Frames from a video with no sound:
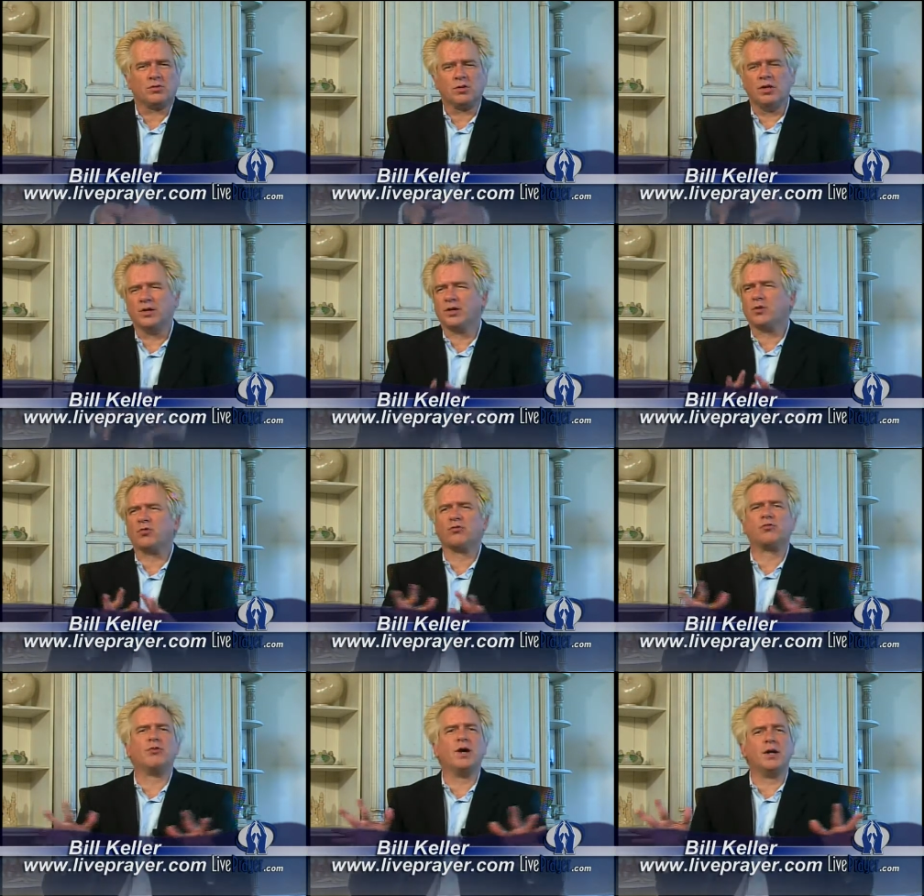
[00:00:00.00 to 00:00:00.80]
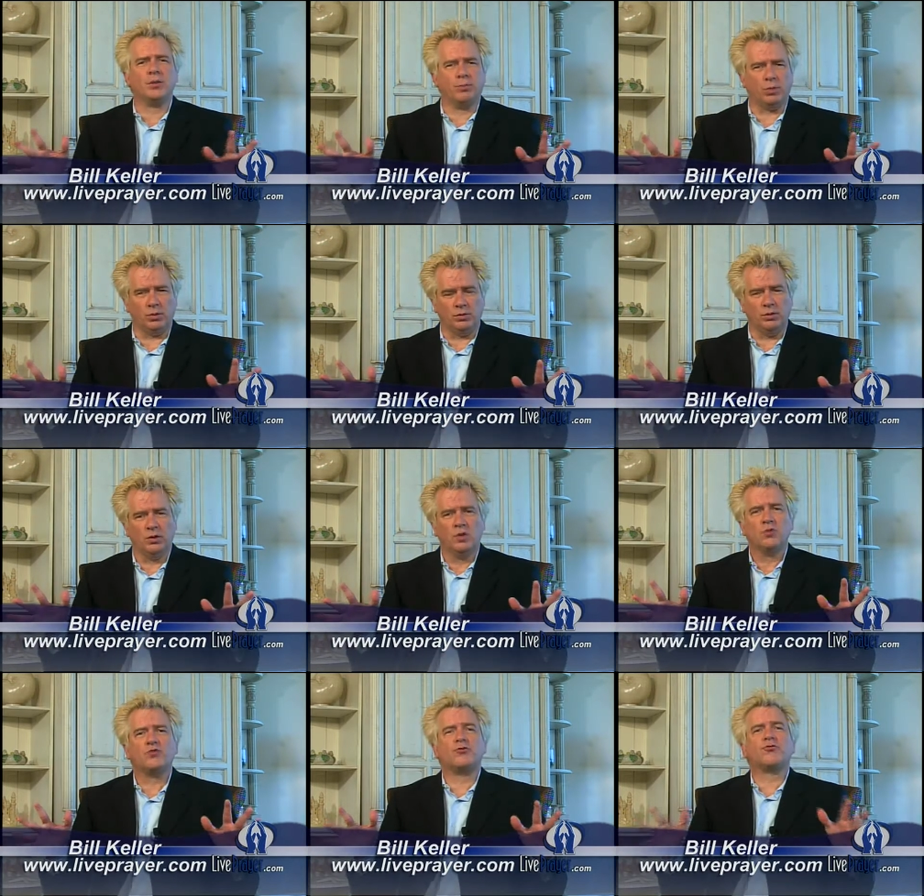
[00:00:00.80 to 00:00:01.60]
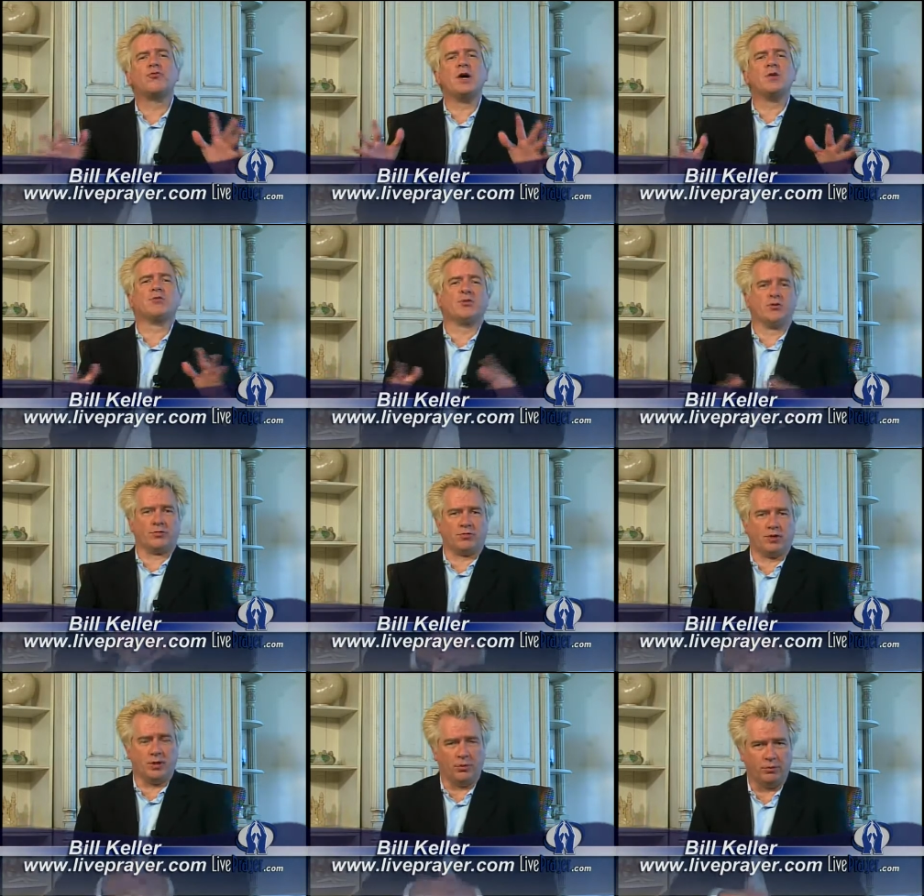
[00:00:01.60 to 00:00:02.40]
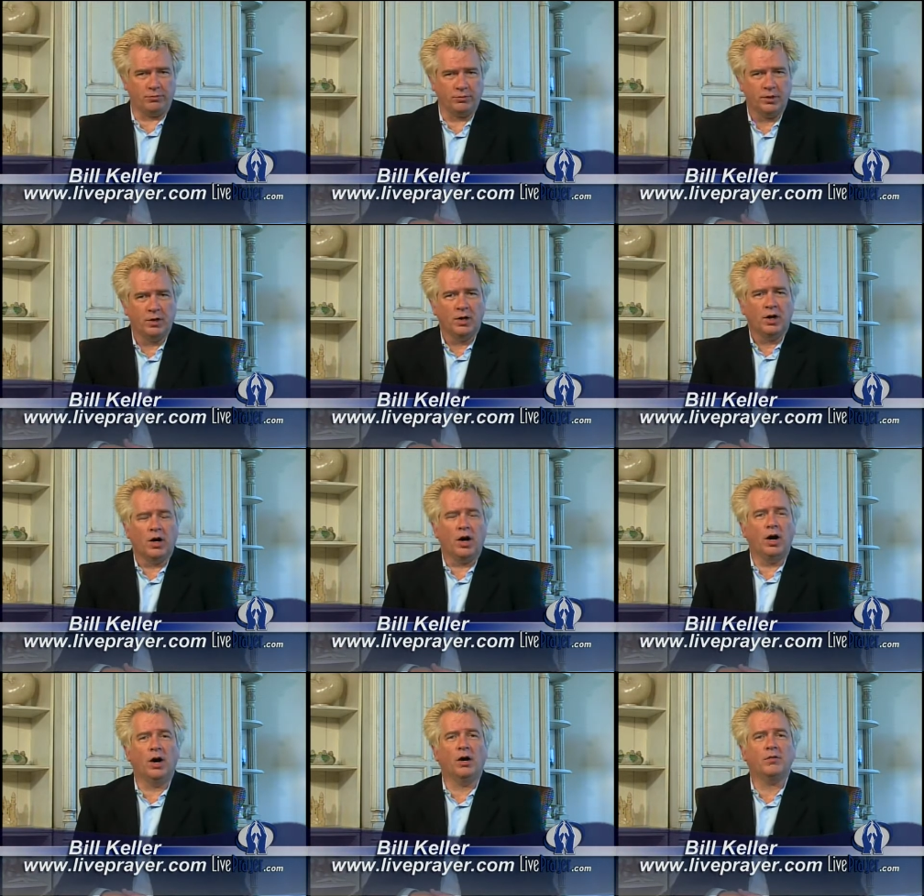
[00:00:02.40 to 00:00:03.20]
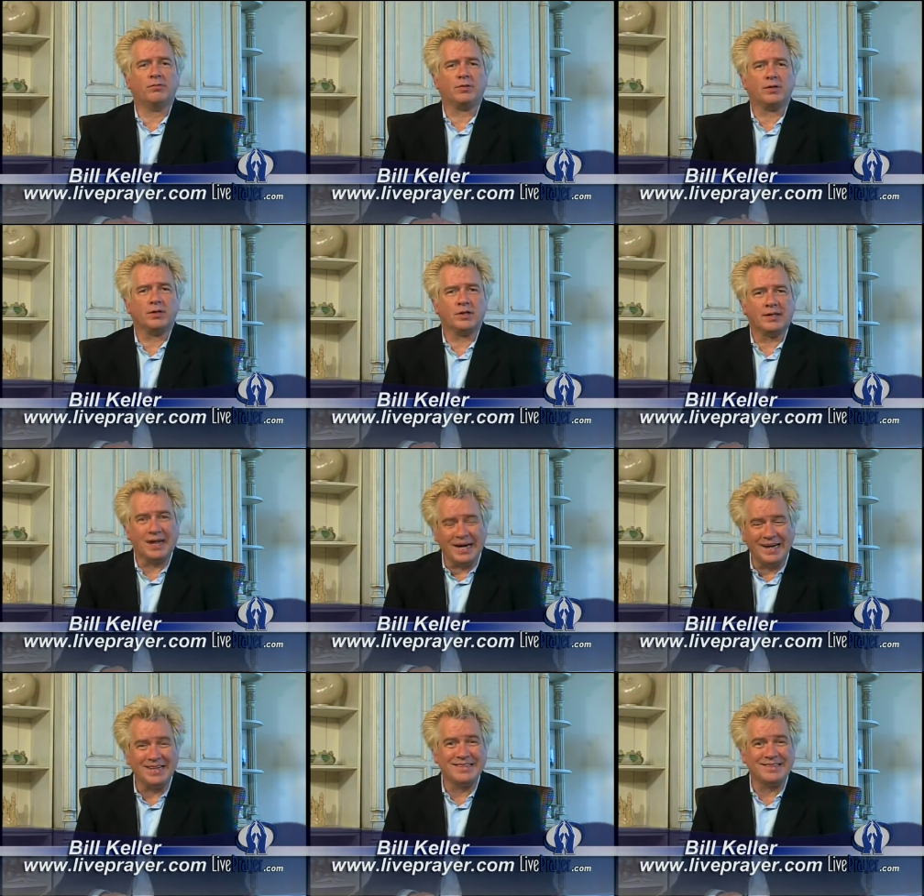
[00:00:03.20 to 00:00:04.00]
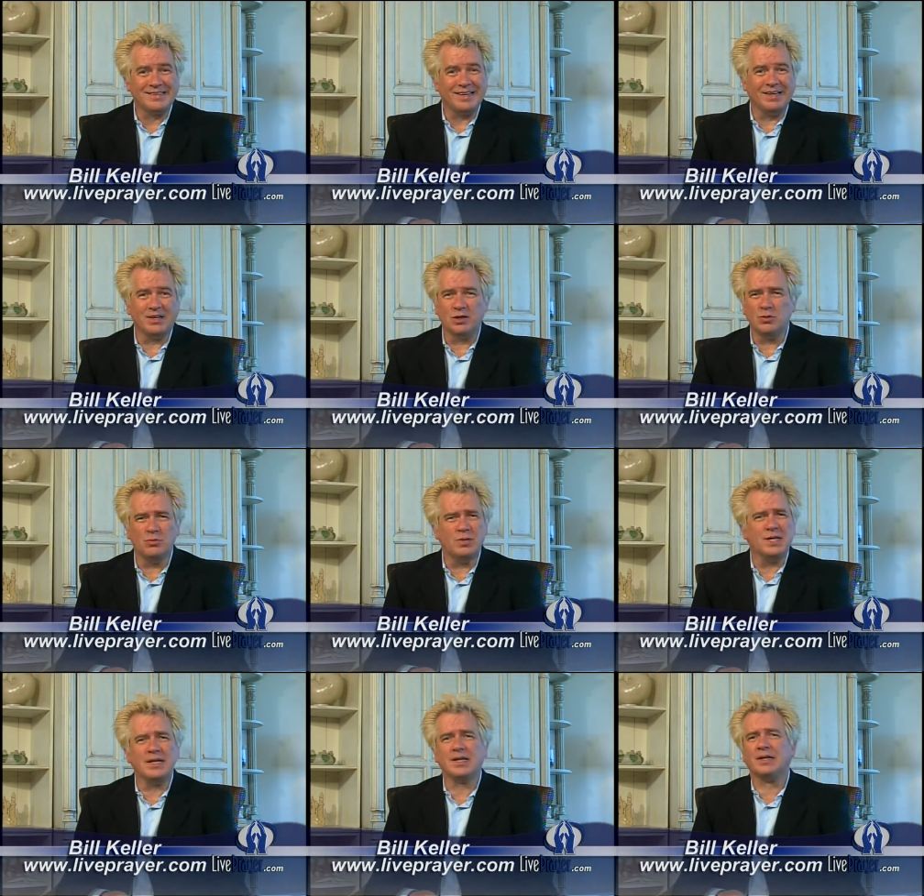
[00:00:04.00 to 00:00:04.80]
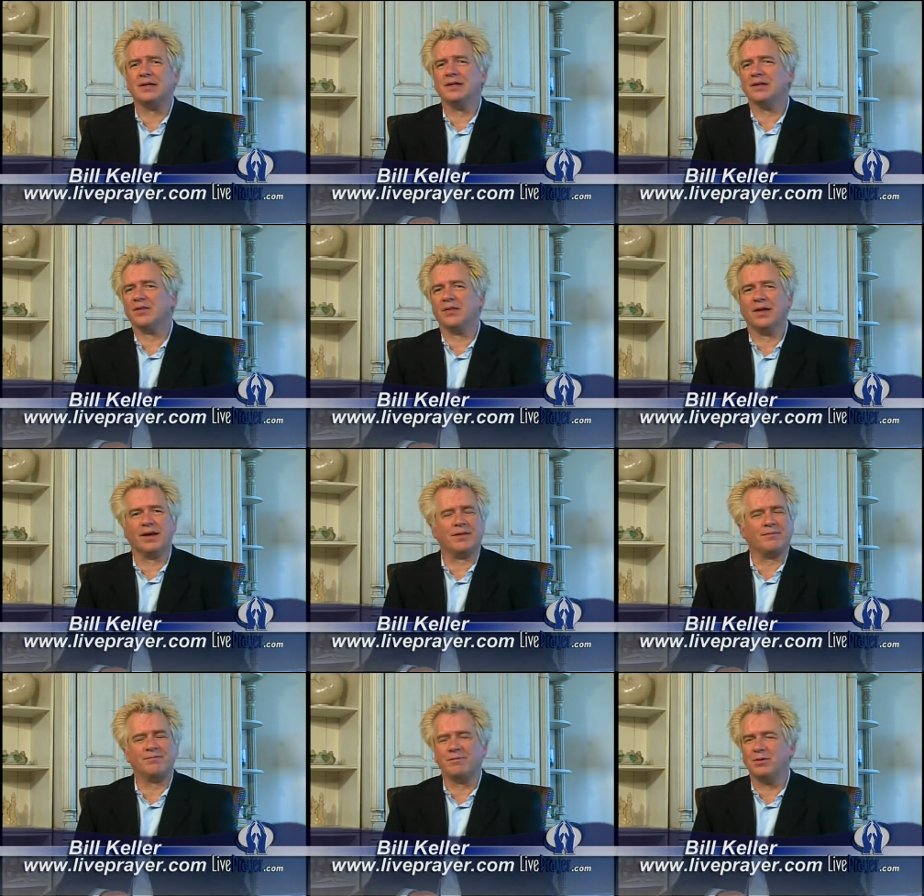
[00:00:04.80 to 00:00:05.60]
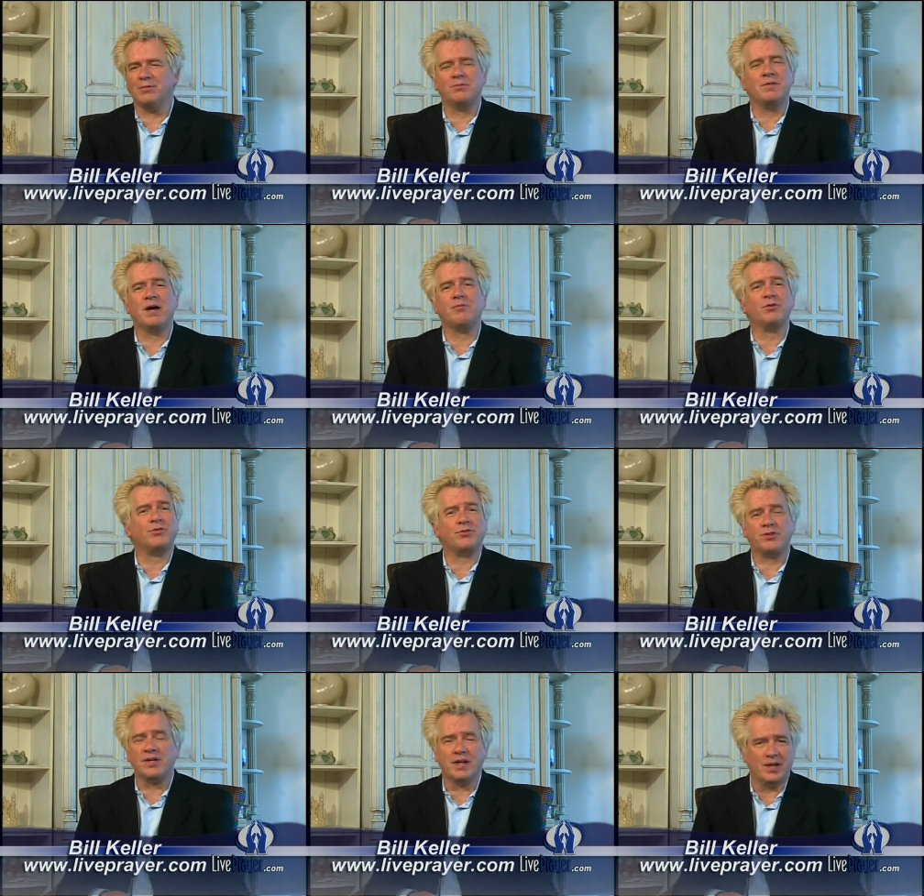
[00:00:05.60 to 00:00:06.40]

an incredible treasure trove of content, unique, like you've never seen